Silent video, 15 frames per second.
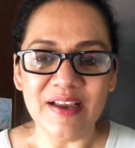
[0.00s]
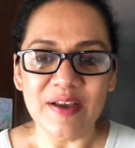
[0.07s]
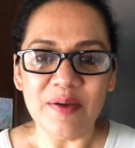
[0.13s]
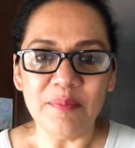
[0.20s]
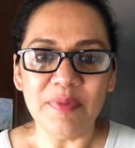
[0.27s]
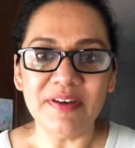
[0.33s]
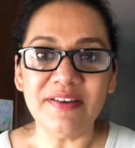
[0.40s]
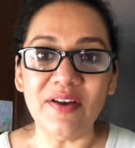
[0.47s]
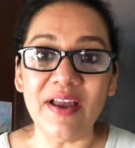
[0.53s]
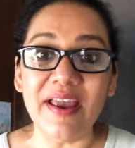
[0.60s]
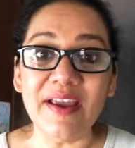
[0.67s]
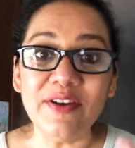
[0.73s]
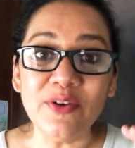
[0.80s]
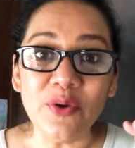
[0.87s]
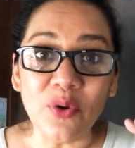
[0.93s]
But
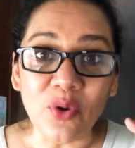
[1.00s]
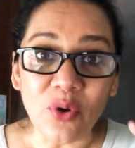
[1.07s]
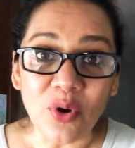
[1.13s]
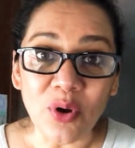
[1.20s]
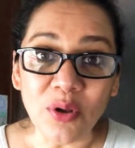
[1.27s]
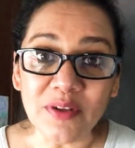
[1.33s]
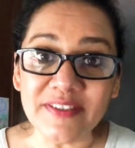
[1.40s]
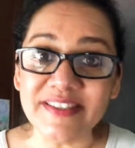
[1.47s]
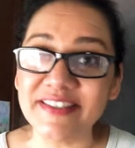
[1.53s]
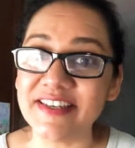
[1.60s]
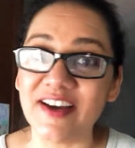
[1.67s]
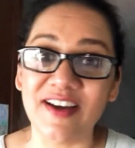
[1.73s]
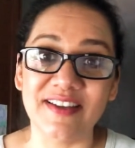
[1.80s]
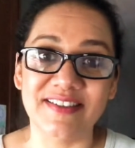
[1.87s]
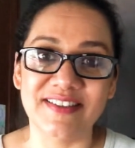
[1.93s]
it all
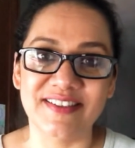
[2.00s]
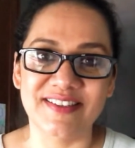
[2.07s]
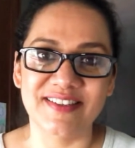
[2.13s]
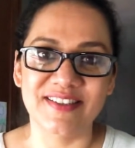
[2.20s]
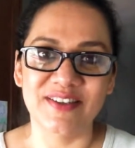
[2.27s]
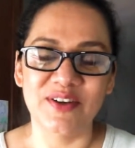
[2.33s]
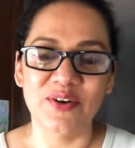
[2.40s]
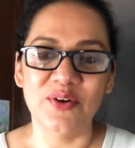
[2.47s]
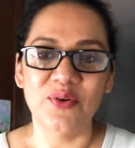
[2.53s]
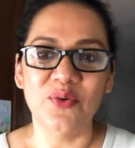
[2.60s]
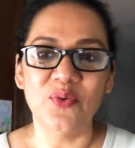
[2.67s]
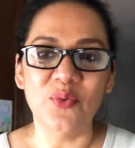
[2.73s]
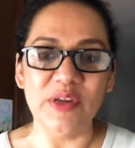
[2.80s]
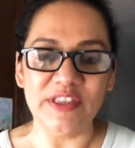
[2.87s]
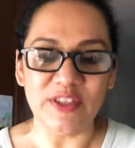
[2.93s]
starts
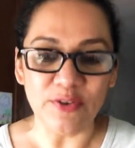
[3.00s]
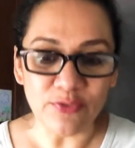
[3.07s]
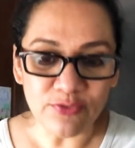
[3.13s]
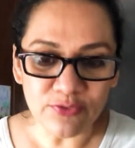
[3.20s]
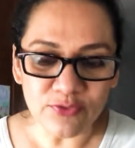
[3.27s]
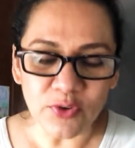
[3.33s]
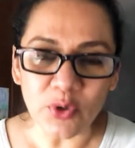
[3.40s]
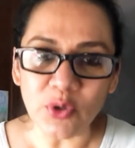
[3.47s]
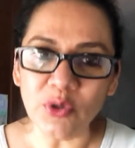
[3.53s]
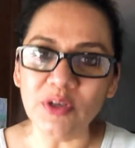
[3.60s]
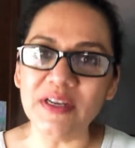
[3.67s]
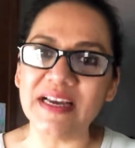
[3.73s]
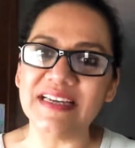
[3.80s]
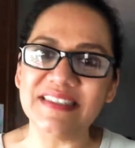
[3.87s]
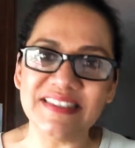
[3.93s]
with the full
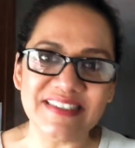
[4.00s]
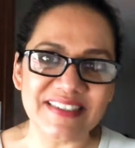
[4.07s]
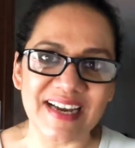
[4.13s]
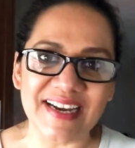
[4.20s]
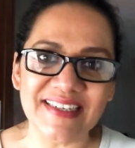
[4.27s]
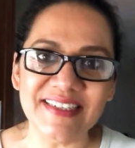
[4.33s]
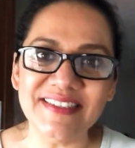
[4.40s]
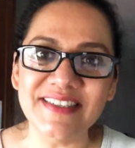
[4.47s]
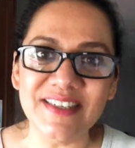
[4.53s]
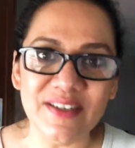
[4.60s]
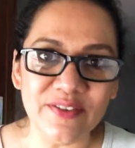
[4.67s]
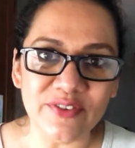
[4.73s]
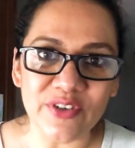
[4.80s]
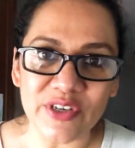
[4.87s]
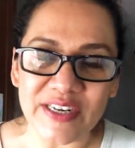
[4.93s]
and decided
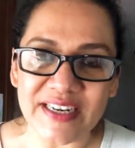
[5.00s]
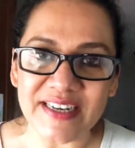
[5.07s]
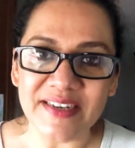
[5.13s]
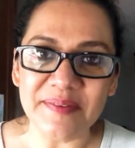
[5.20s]
delivery